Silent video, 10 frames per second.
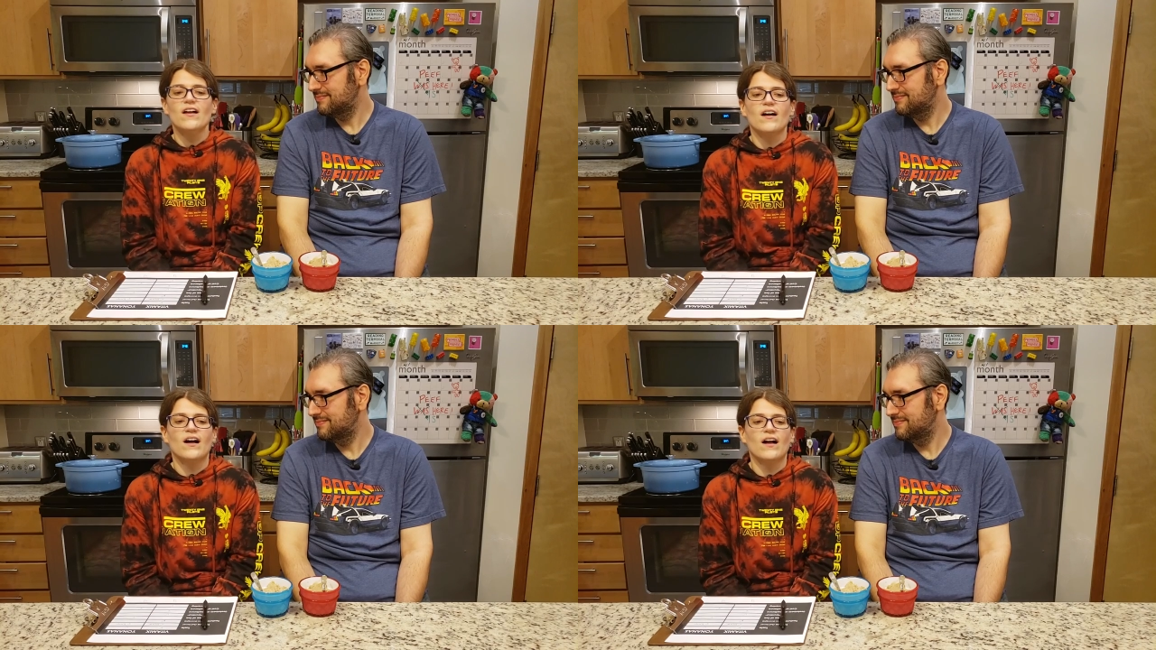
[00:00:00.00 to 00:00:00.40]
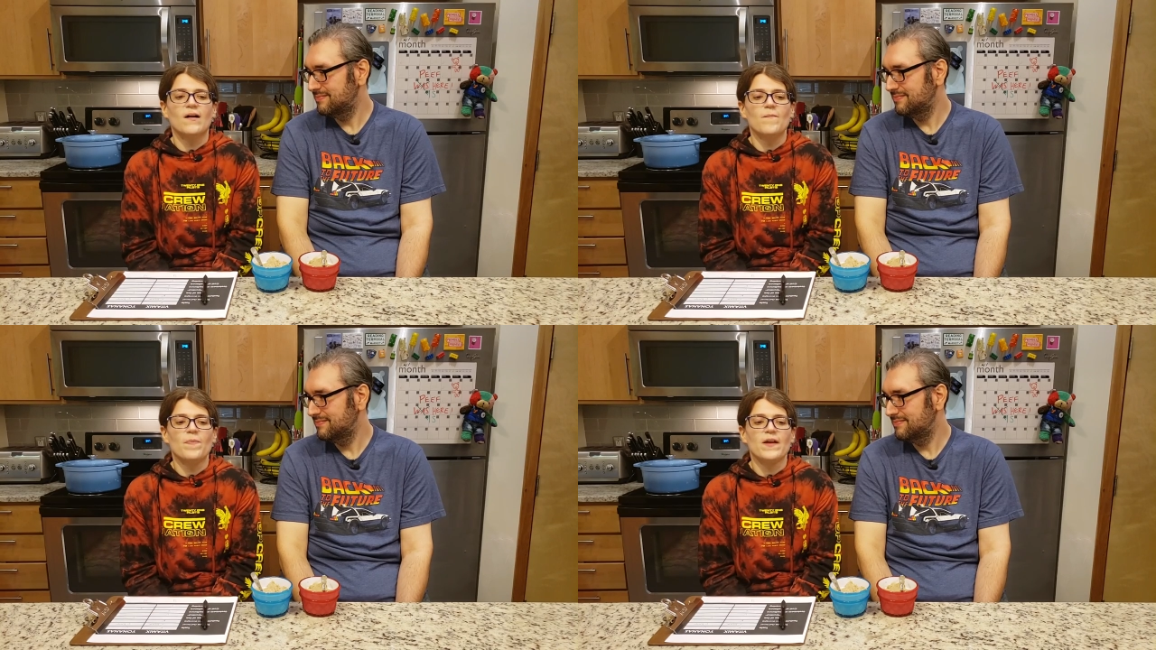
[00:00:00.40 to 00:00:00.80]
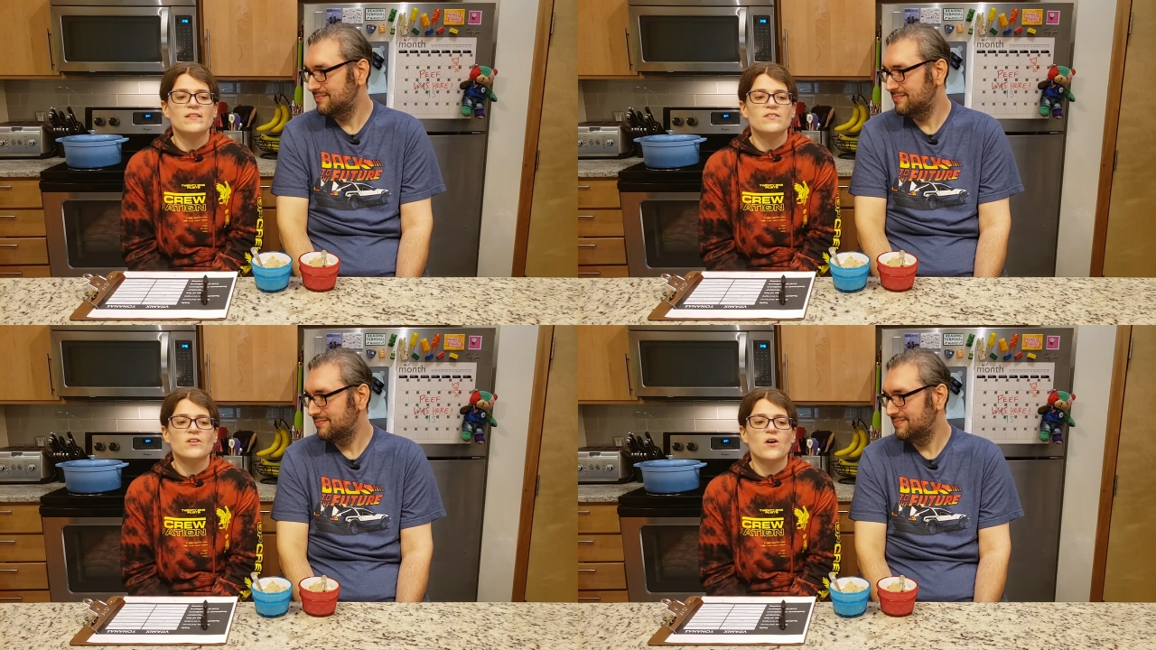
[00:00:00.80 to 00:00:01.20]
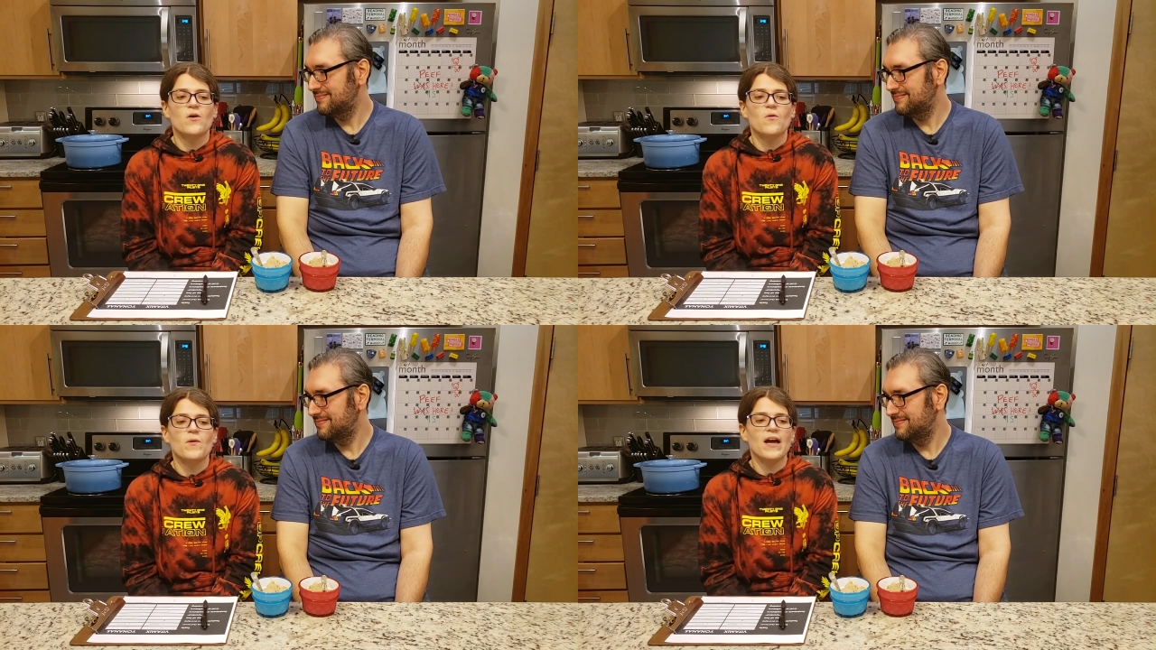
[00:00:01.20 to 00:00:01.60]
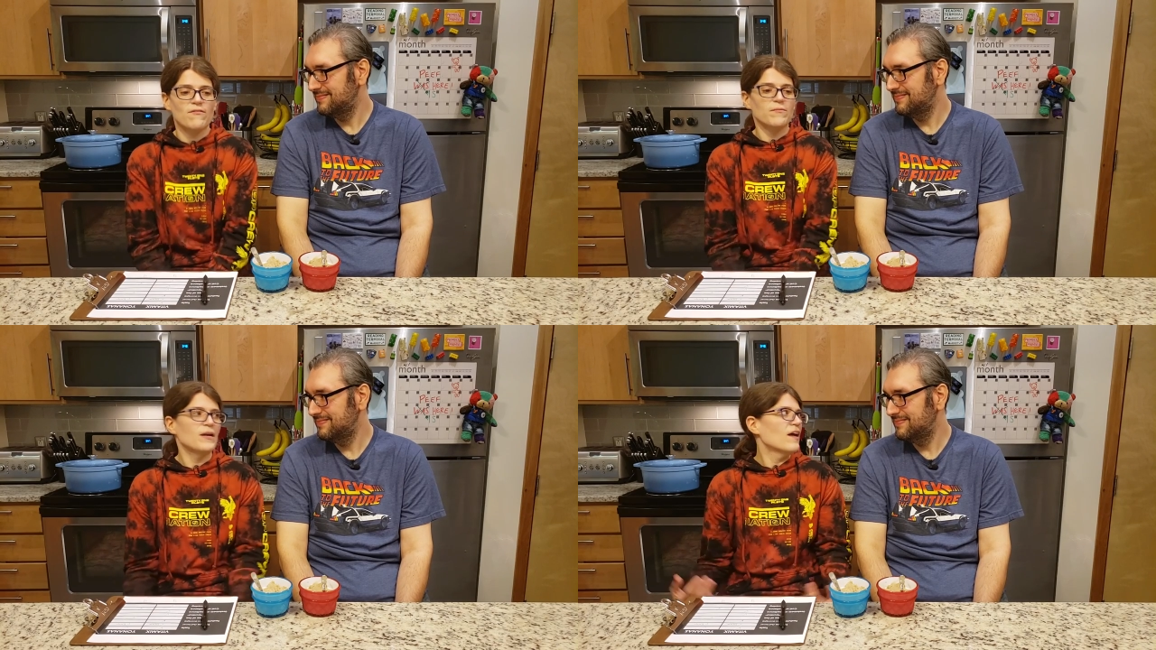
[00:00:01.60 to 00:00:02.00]
Speaker 1: um, and so we
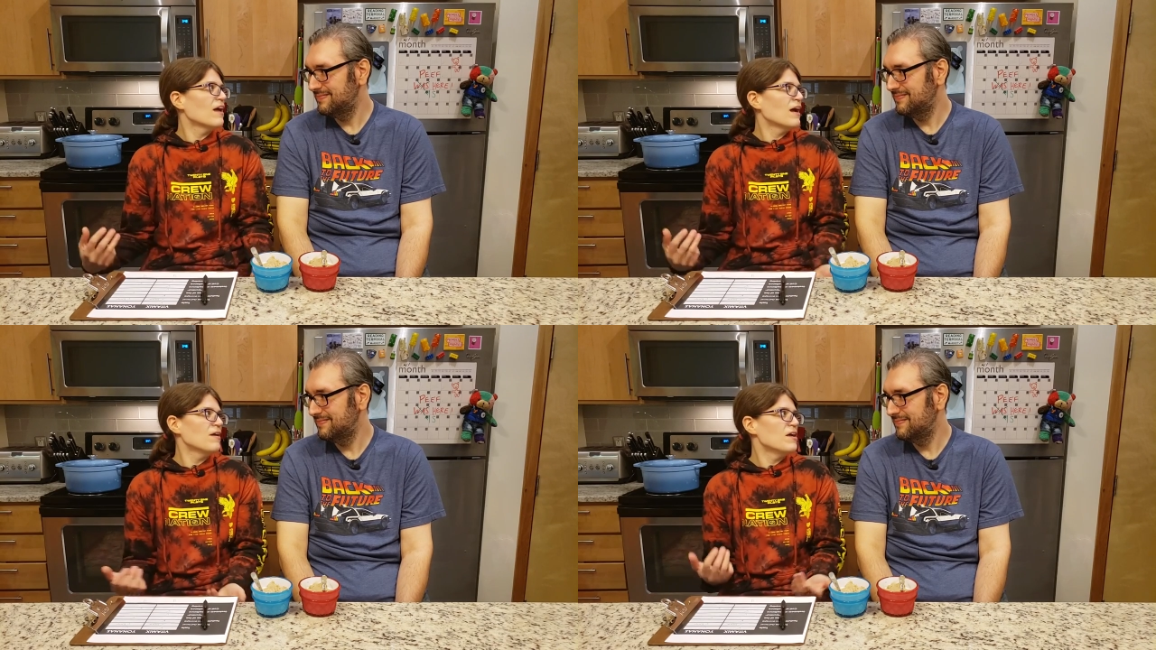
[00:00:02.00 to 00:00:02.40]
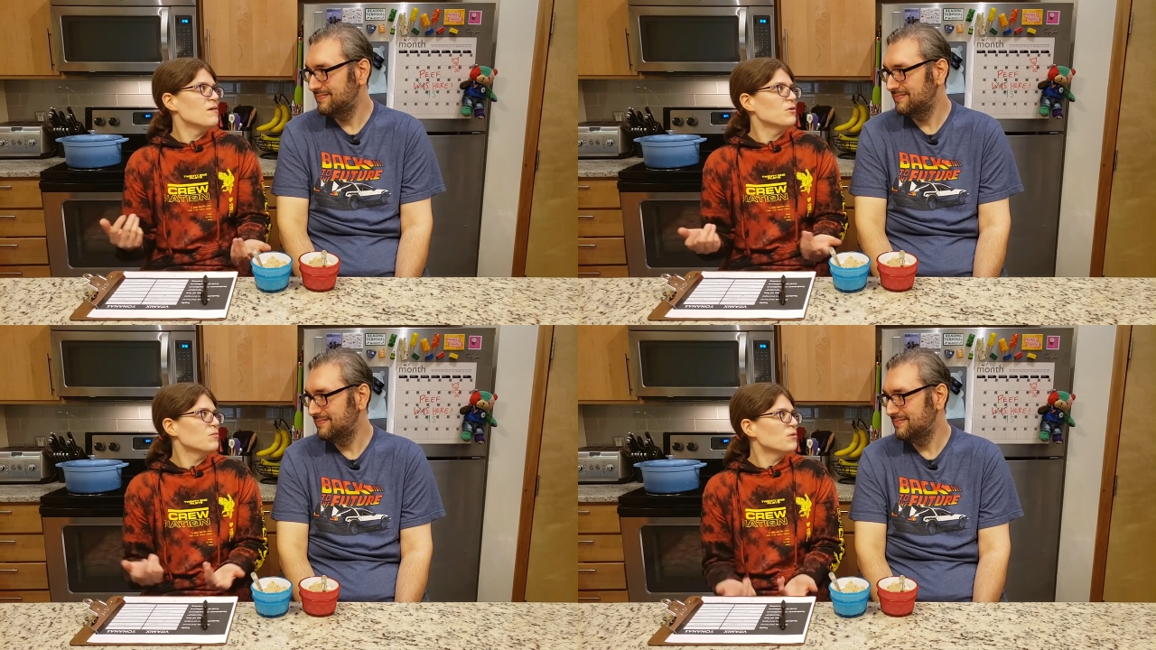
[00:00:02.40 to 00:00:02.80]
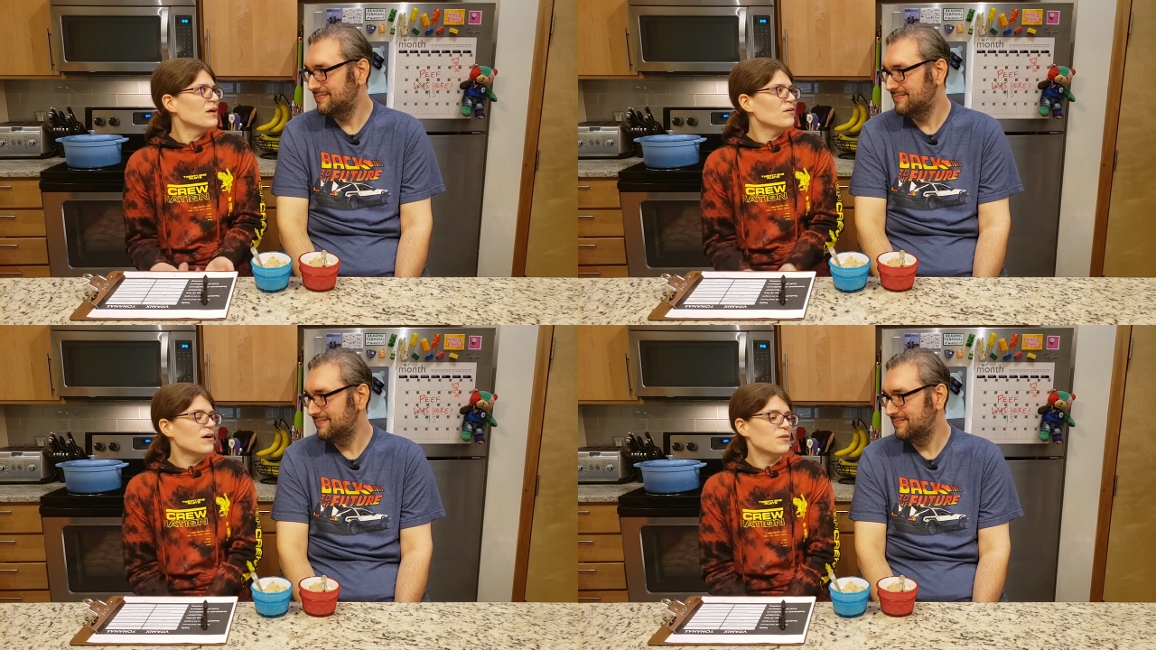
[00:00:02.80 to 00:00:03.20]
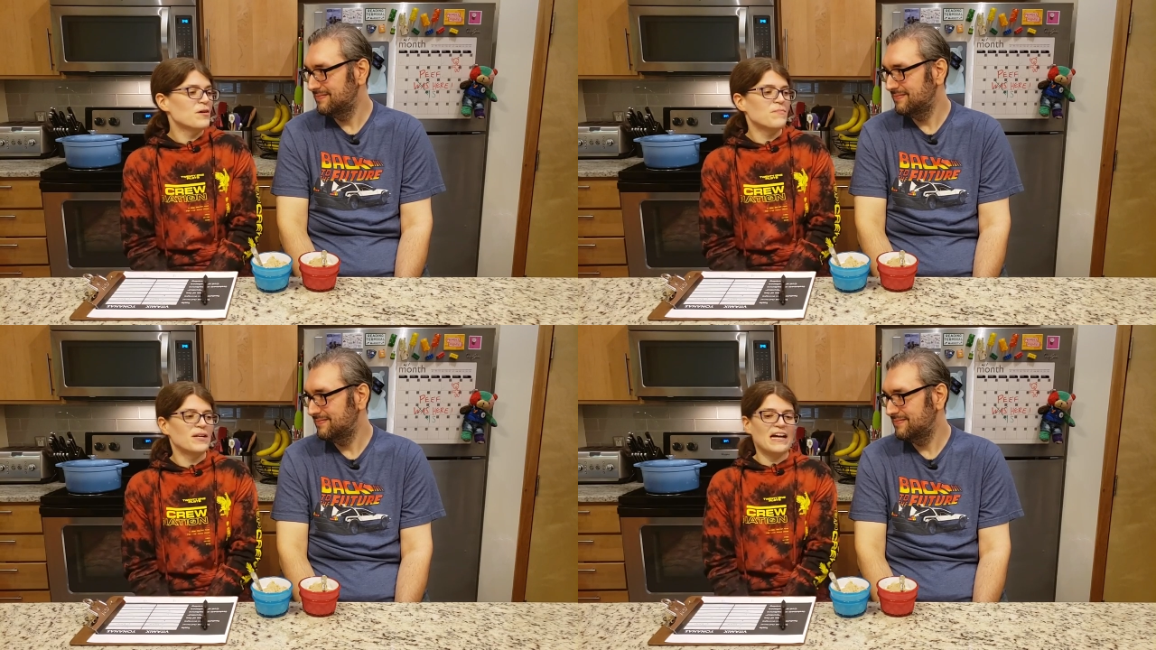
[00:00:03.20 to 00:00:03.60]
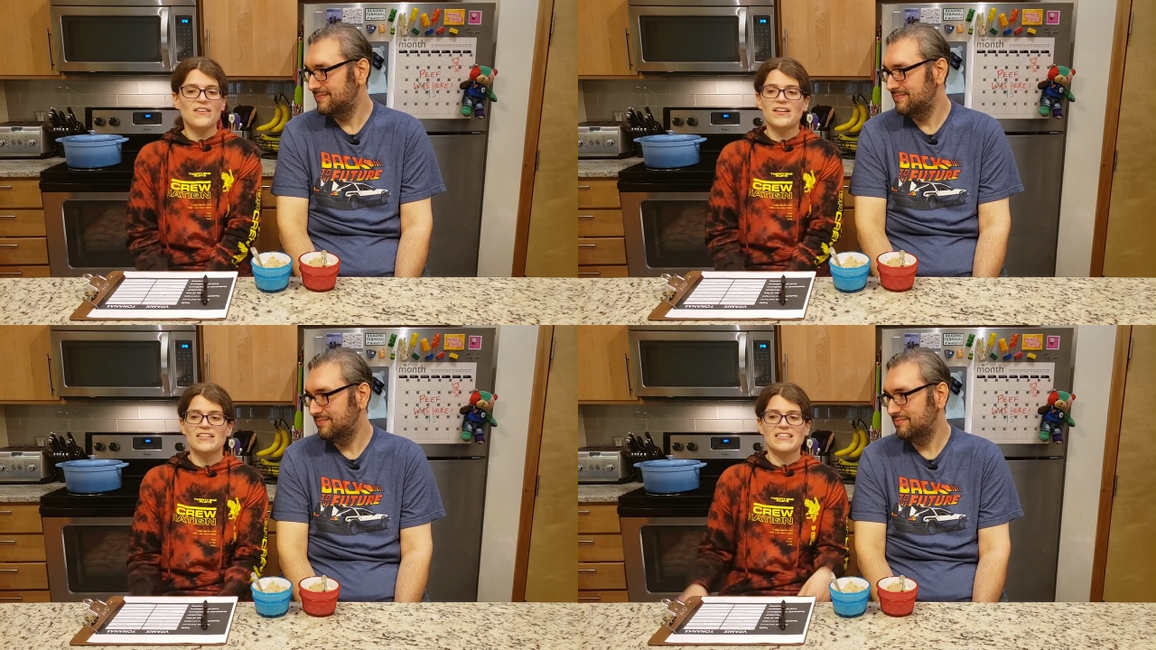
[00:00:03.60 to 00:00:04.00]
haven't been ha able to play around with it but now
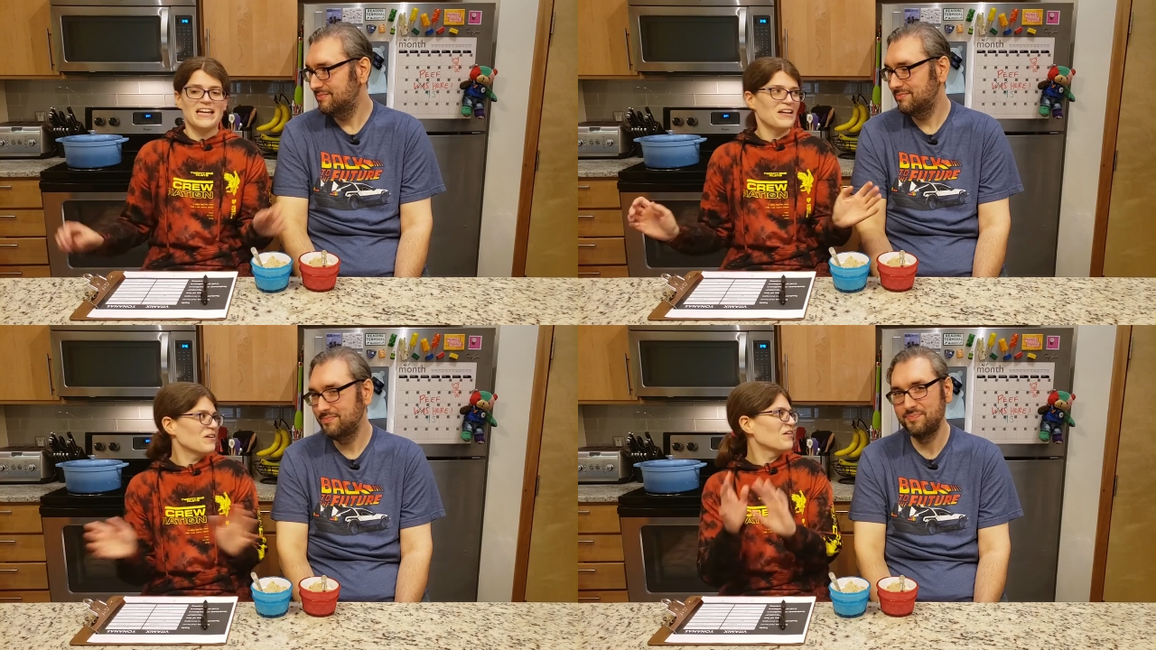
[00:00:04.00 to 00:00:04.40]
that it's like